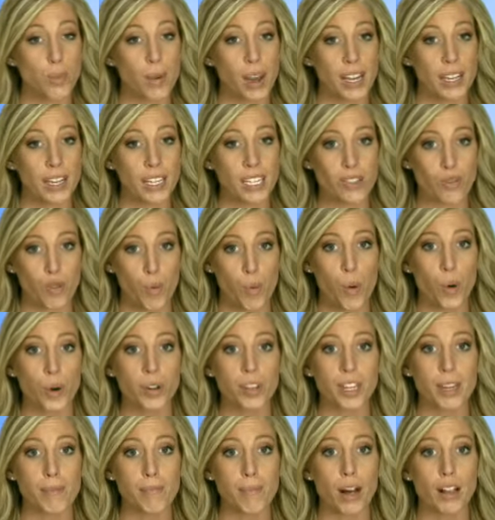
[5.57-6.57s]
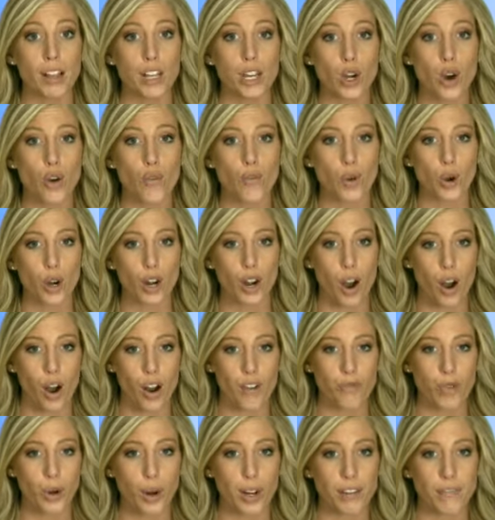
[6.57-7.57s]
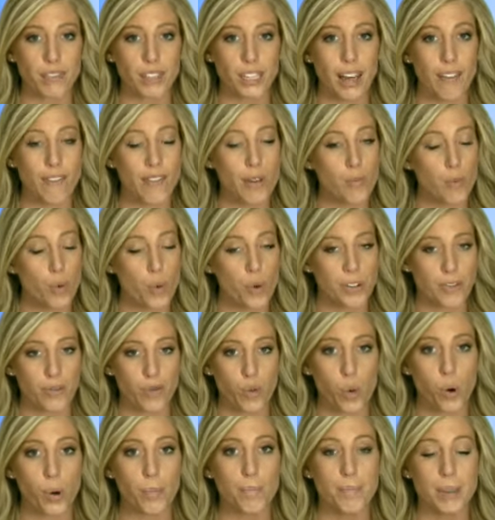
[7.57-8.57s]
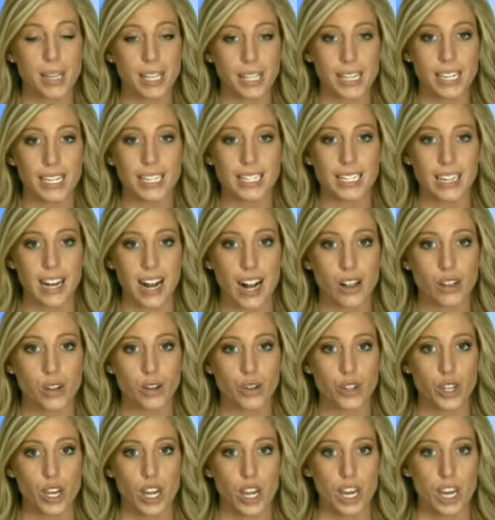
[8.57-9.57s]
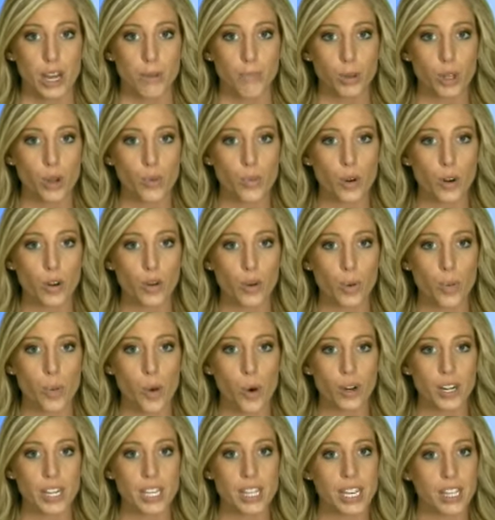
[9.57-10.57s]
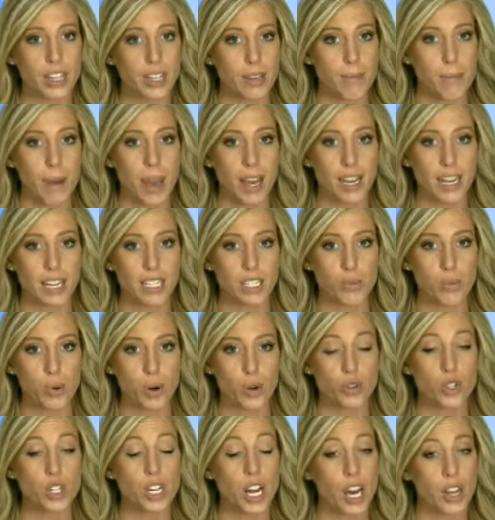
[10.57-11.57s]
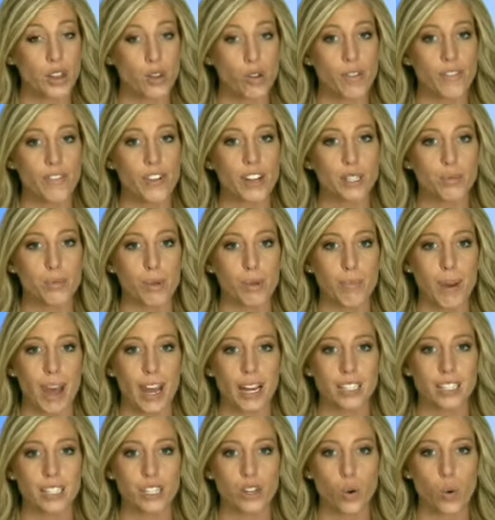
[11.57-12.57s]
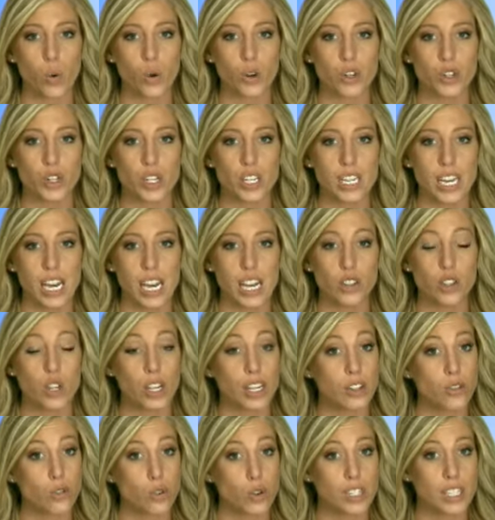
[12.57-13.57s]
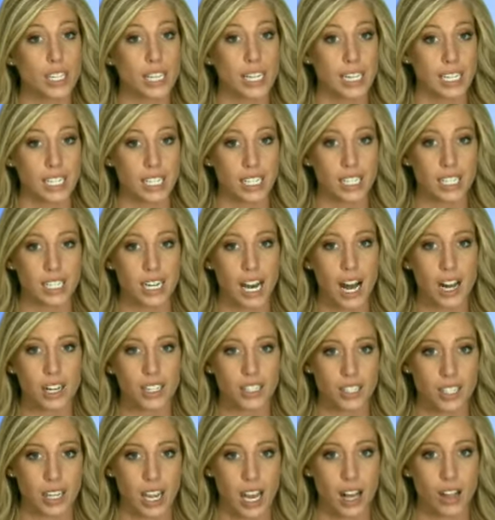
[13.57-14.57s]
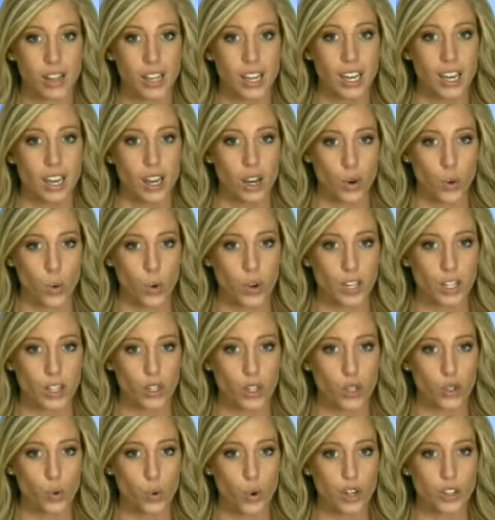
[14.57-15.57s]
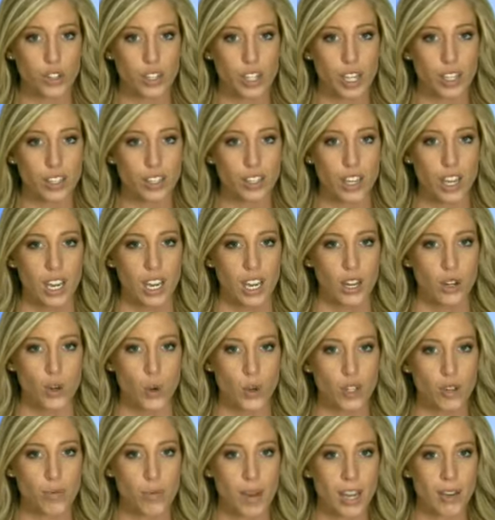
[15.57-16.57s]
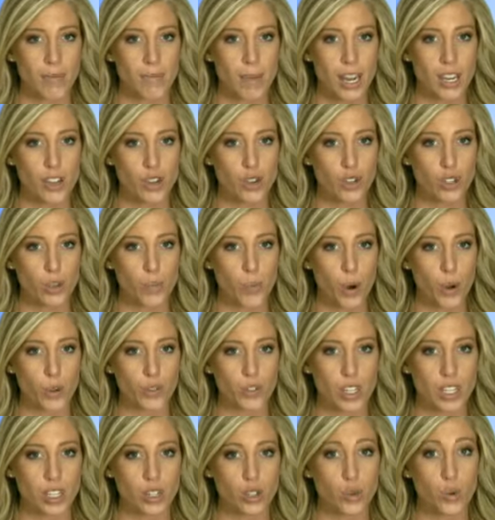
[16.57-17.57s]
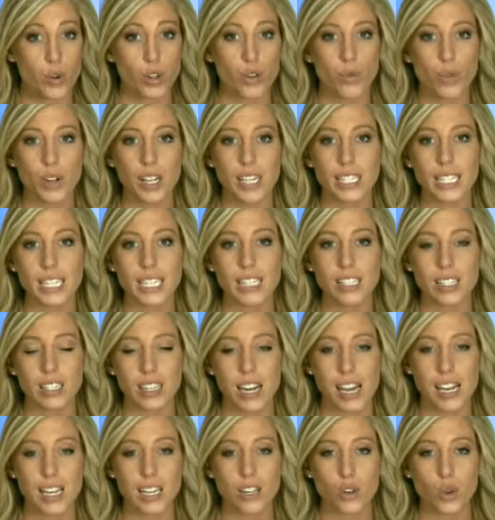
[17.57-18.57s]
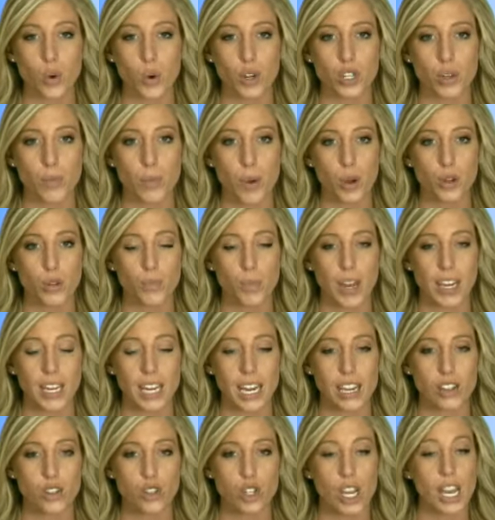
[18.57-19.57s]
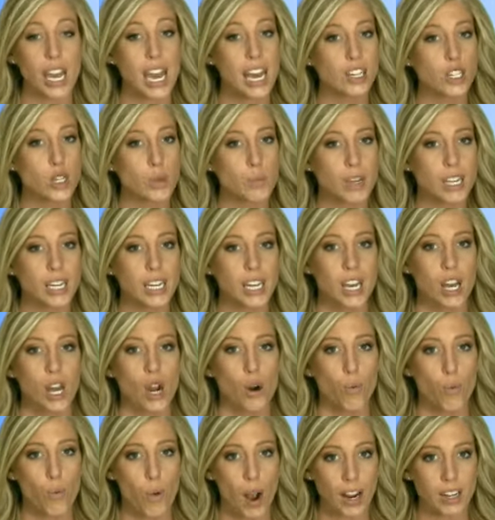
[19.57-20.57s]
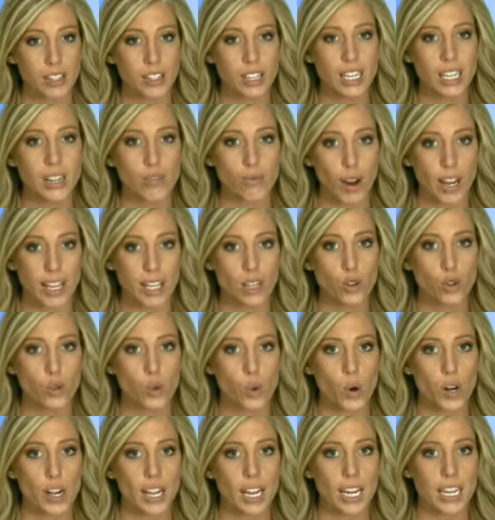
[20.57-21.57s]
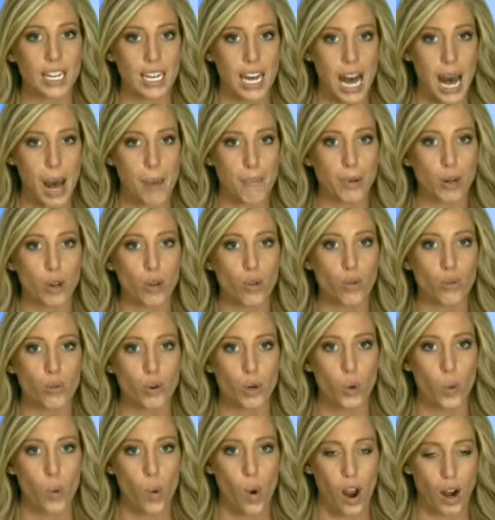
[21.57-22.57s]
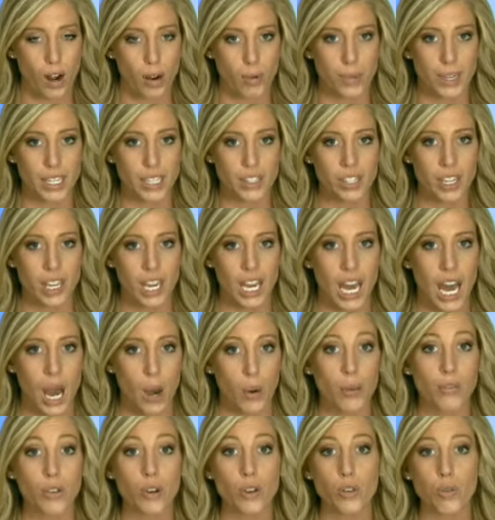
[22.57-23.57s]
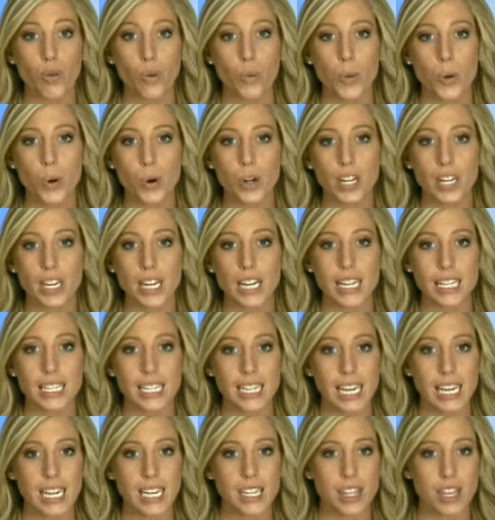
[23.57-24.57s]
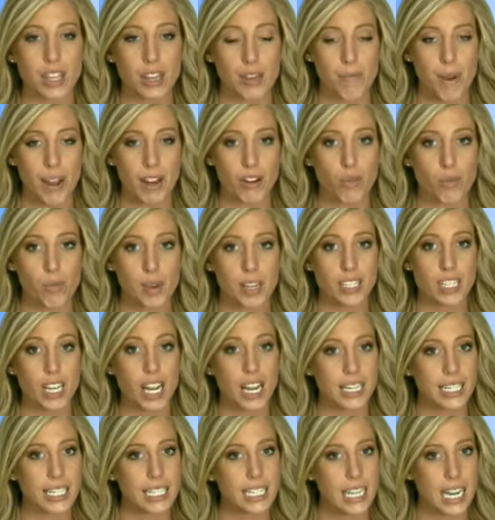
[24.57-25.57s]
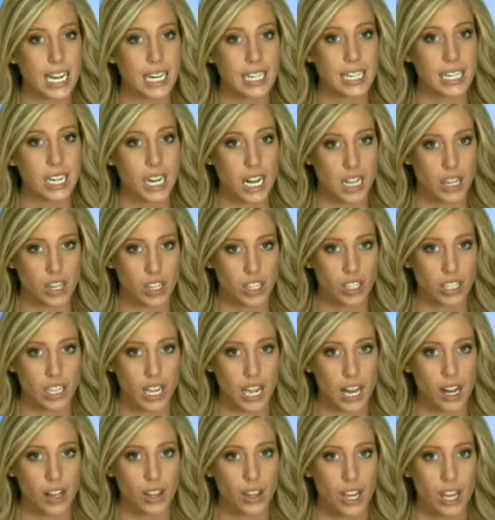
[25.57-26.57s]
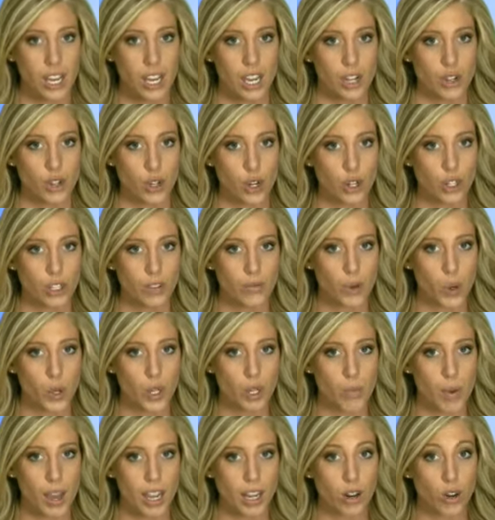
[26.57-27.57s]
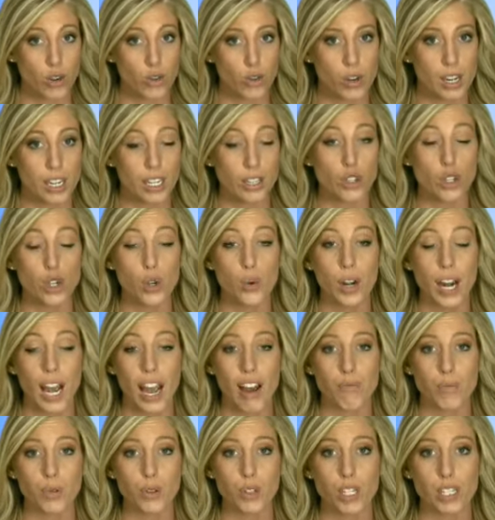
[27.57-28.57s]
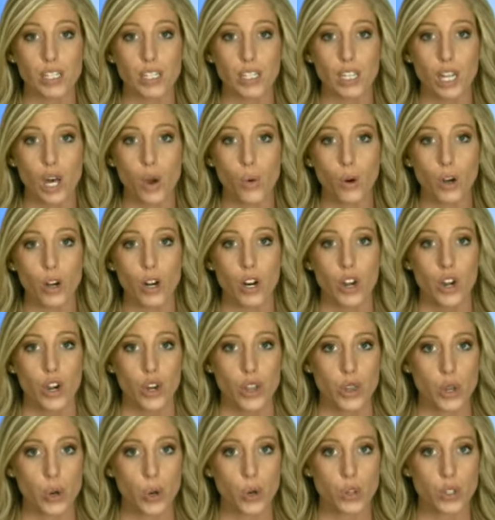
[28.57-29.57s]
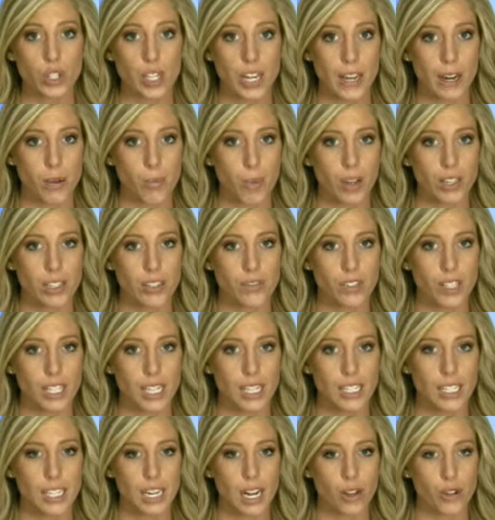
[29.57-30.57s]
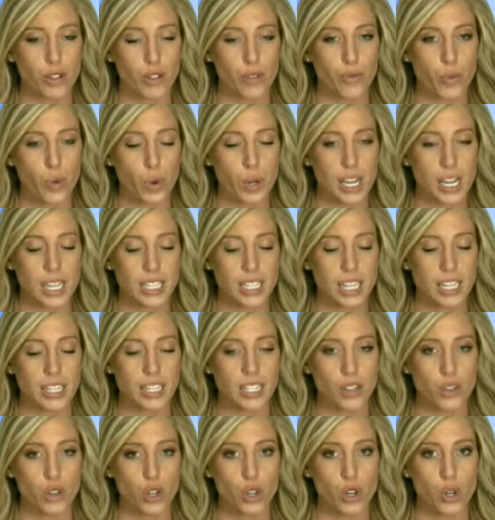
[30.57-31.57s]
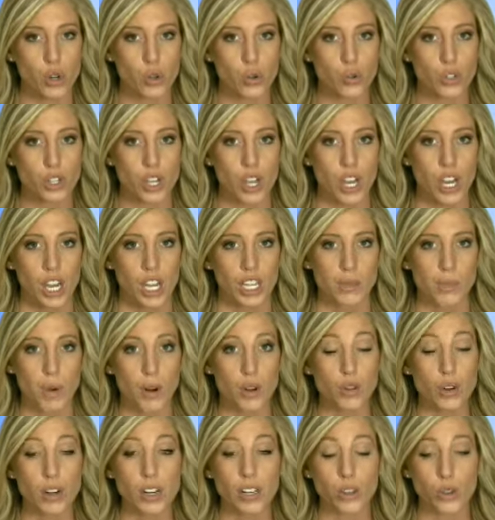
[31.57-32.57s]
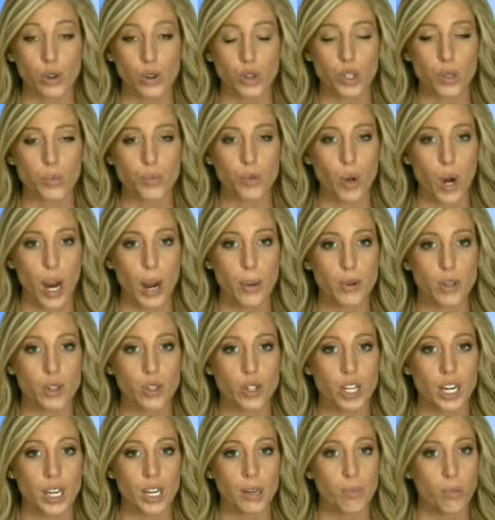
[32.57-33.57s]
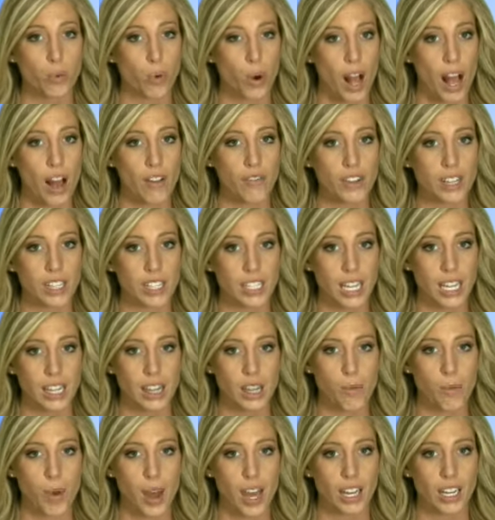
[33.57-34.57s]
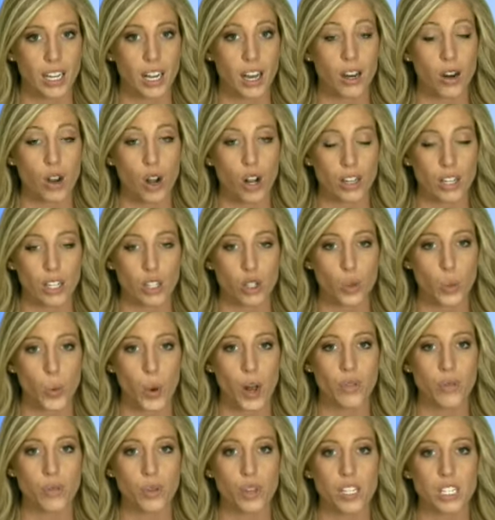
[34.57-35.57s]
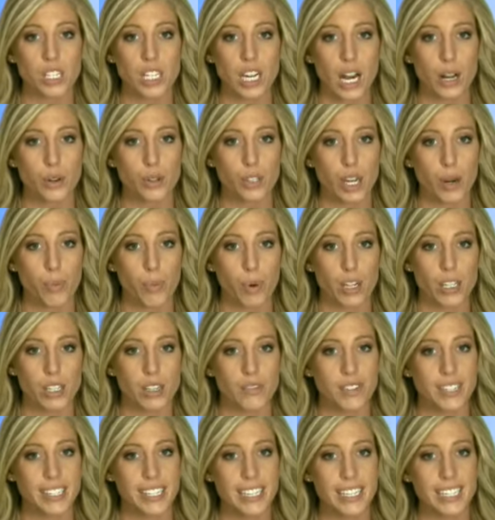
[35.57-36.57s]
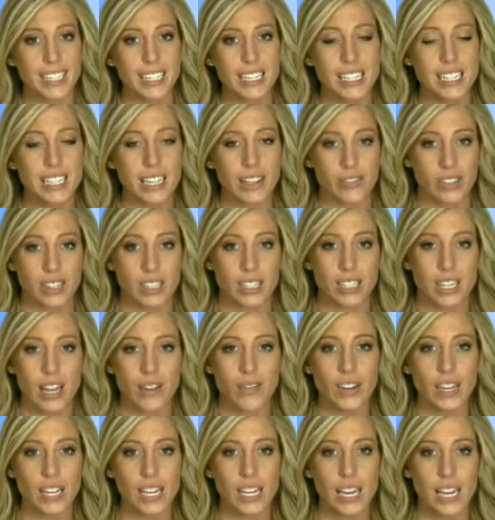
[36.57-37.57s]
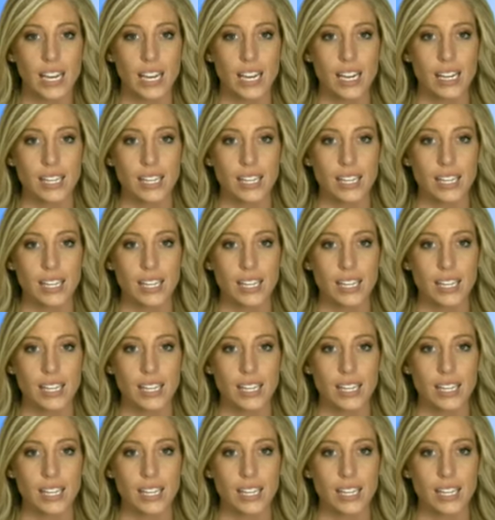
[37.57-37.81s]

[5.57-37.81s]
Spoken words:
Bank is reportedly mulling over an offering of $11.4 billion. Bloomberg reported that the bank has approached other investment banks in order to gauge interest in a stock sale, according to sources. Deutsche Bank may use the proceeds to increase its stake in Deutsche Postbank AG and to meet rising regulatory capital requirements. However, the report indicated that the bank remains undecided on the sale. Shares of Deutsche Bank are trading 2.5% lower Thursday at a price of $60.48 on the news. Smart Trend alerted subscribers to take profits in the bank on August 12th, and the stock was at a price of $67.70.